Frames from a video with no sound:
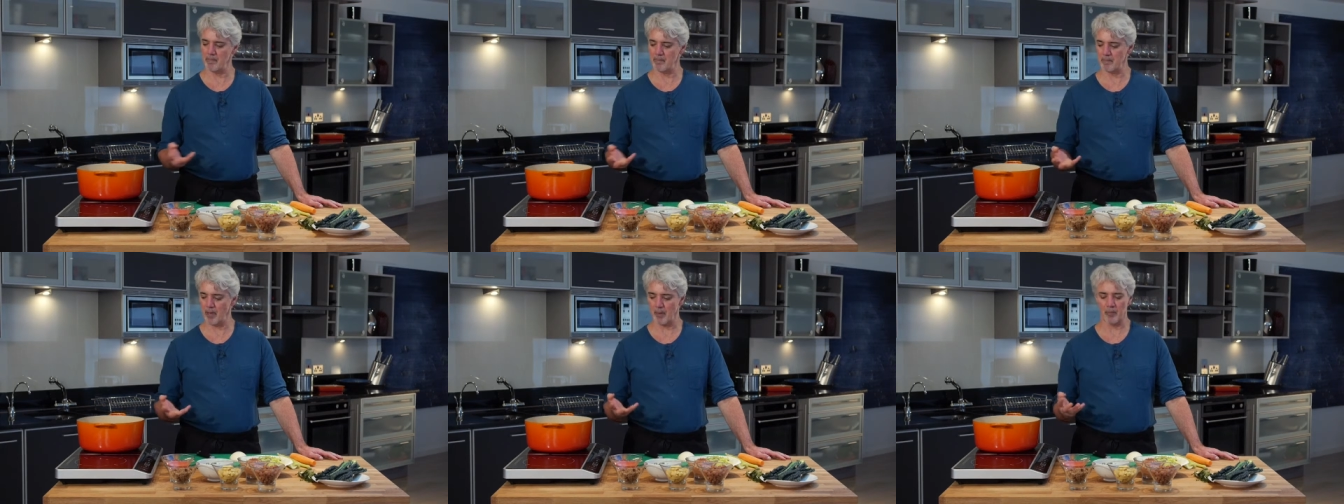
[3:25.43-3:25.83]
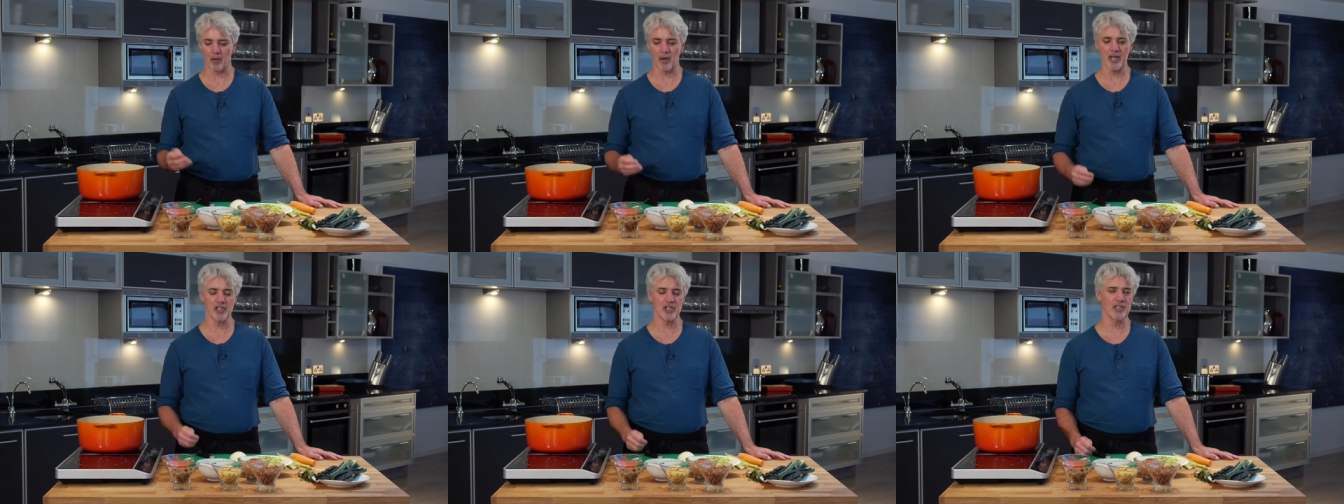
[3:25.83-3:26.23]

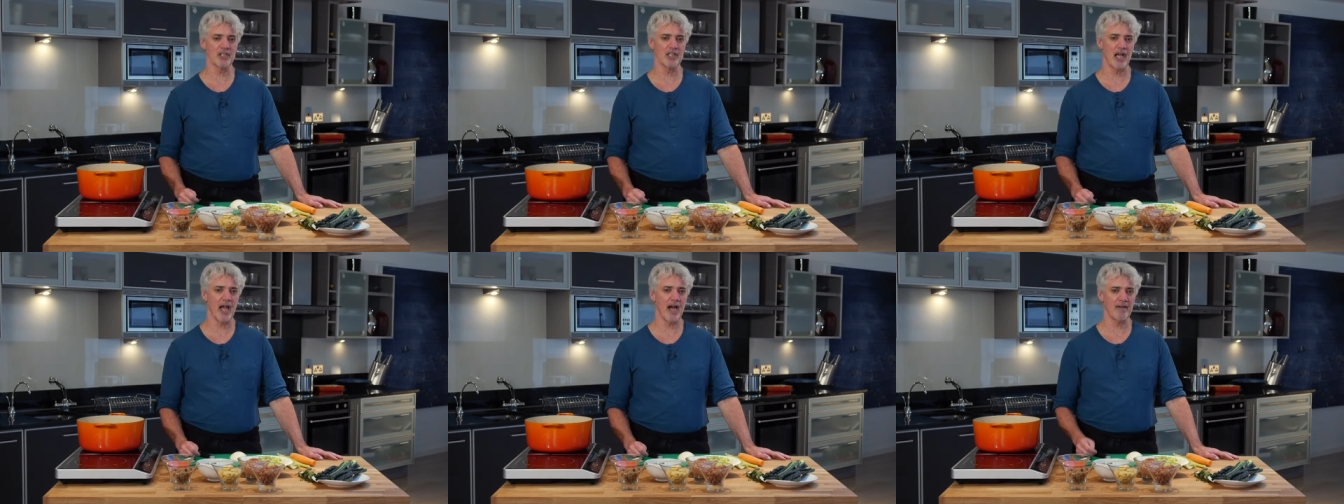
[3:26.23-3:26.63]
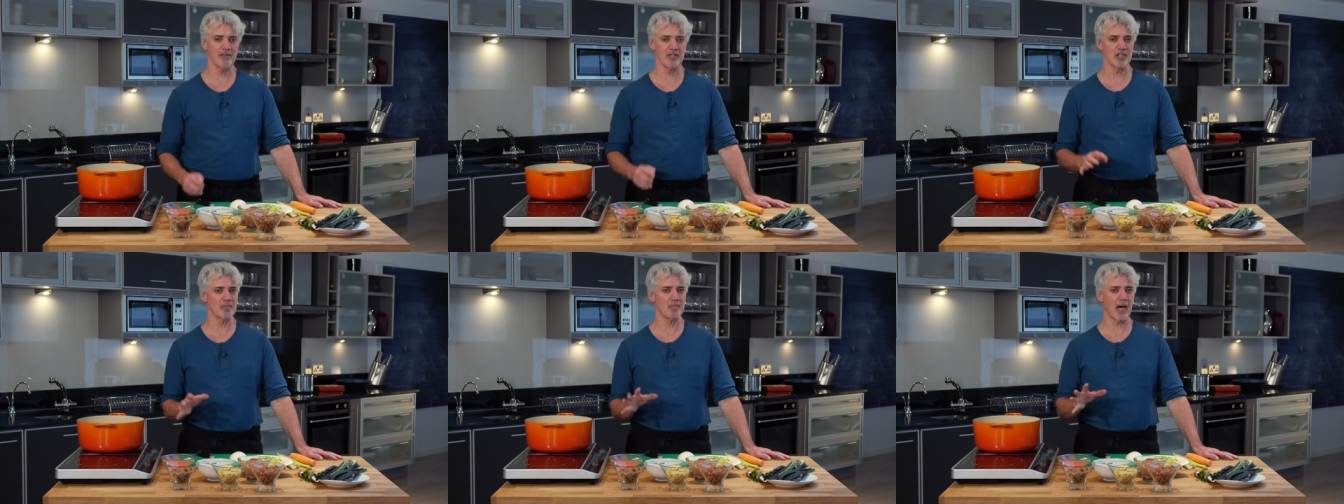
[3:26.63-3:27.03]
preparations they have,
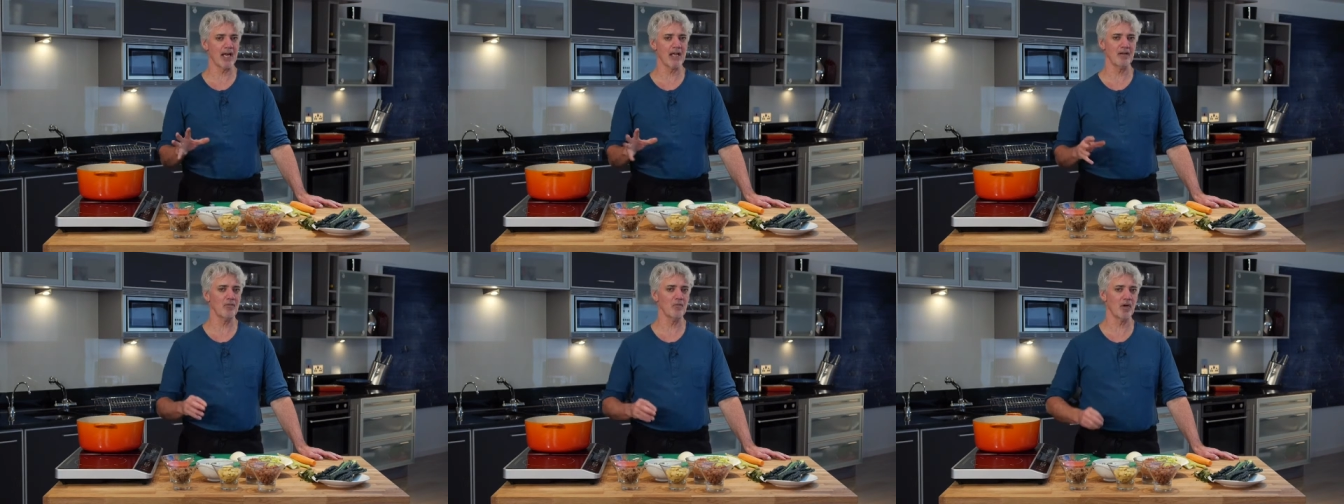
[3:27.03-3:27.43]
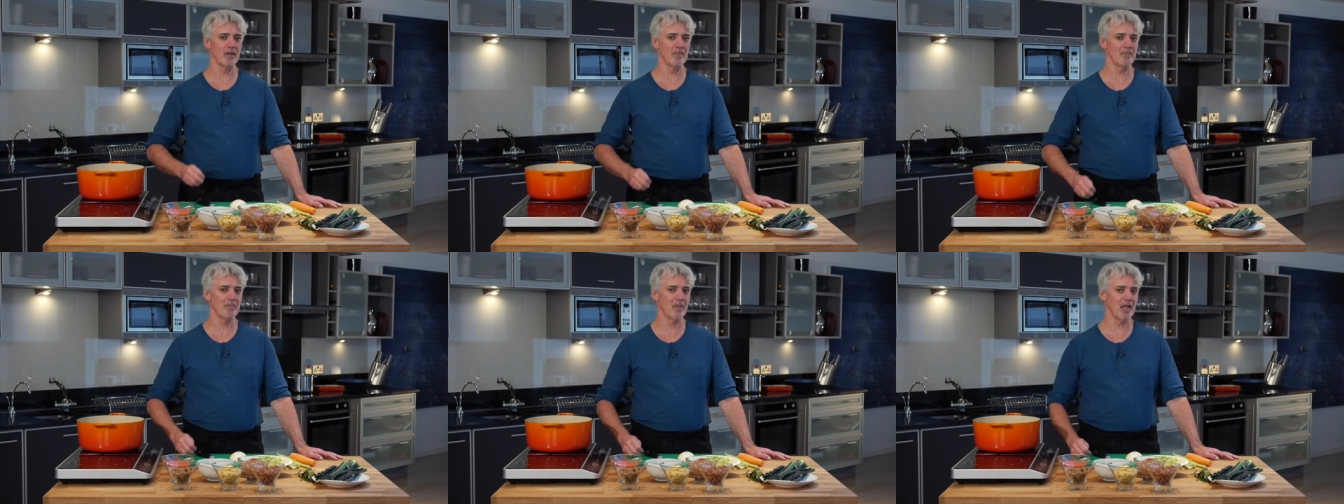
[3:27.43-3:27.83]
despite
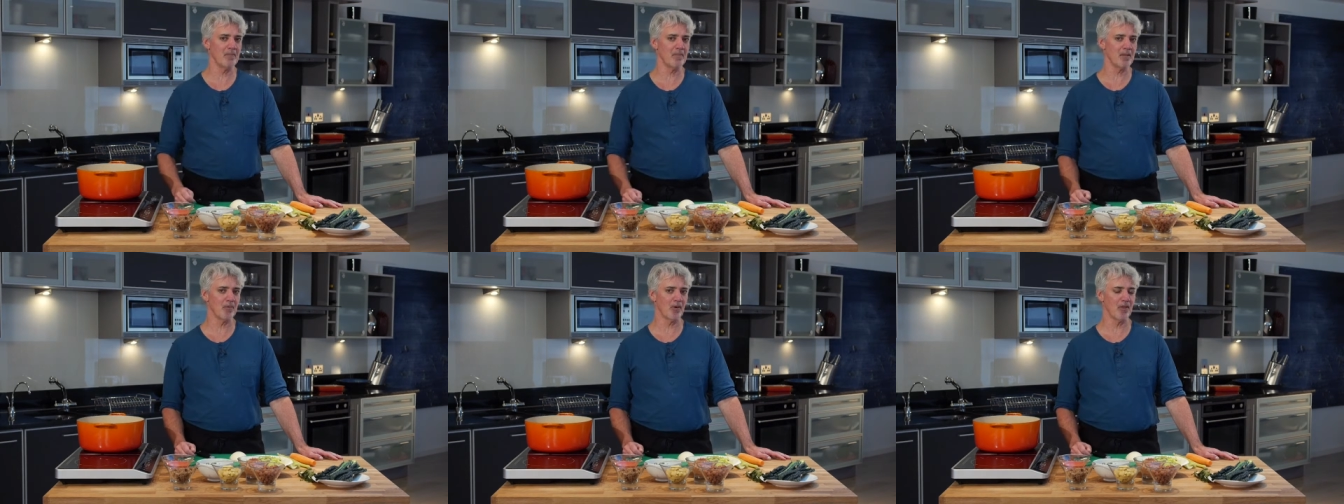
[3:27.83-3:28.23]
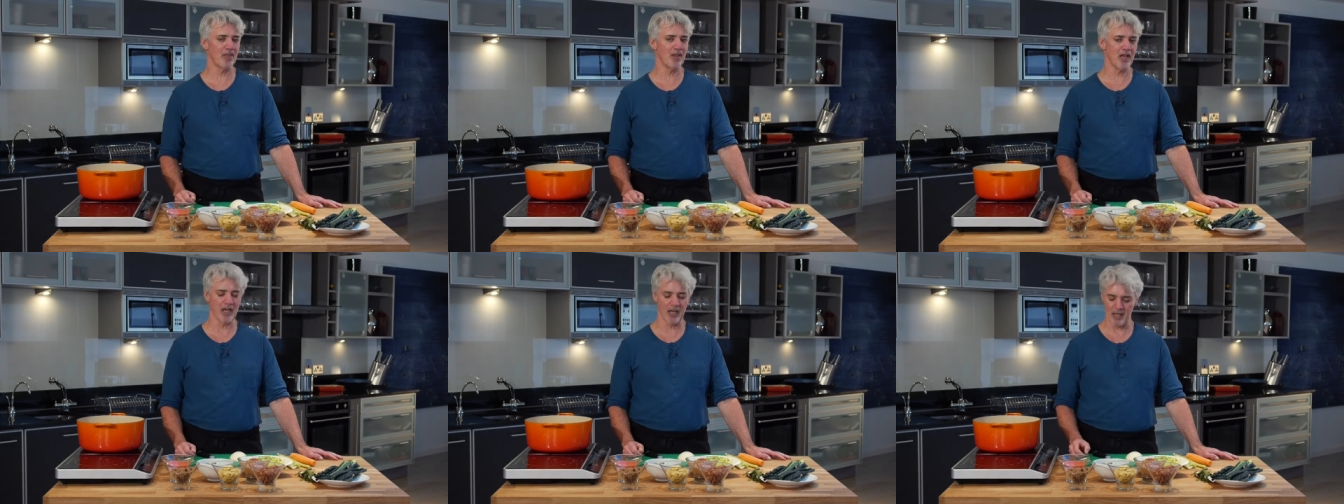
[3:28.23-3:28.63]
what many people
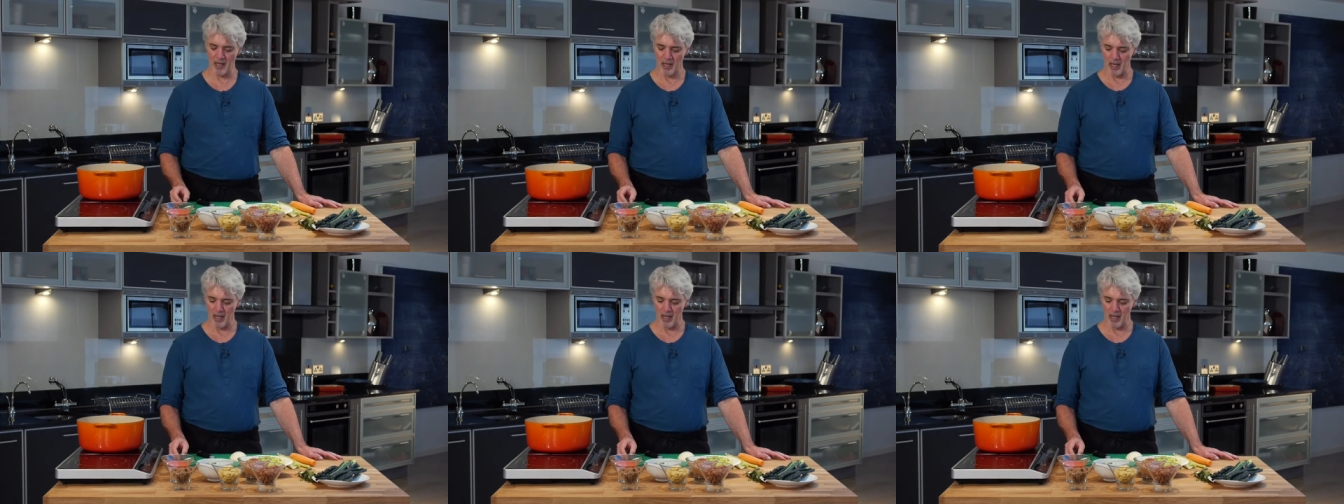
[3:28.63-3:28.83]
think.